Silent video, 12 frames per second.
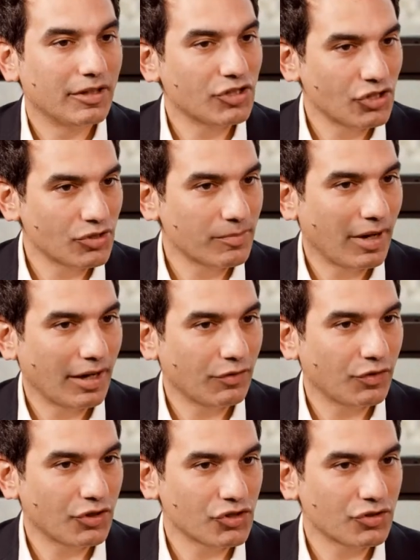this is my
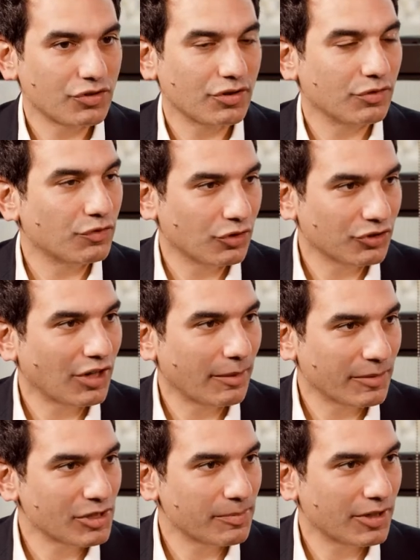first uh, full-time
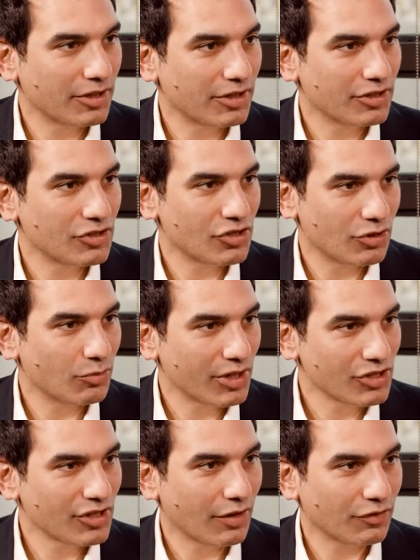experience in
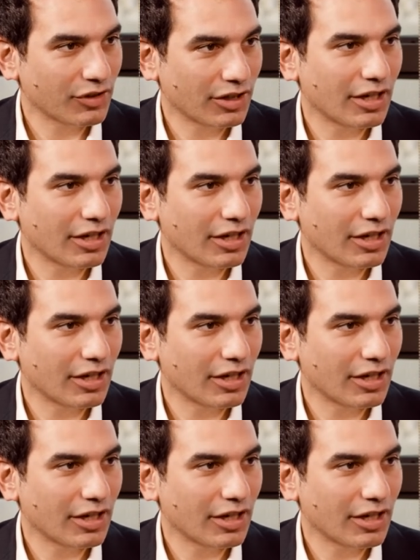West Africa,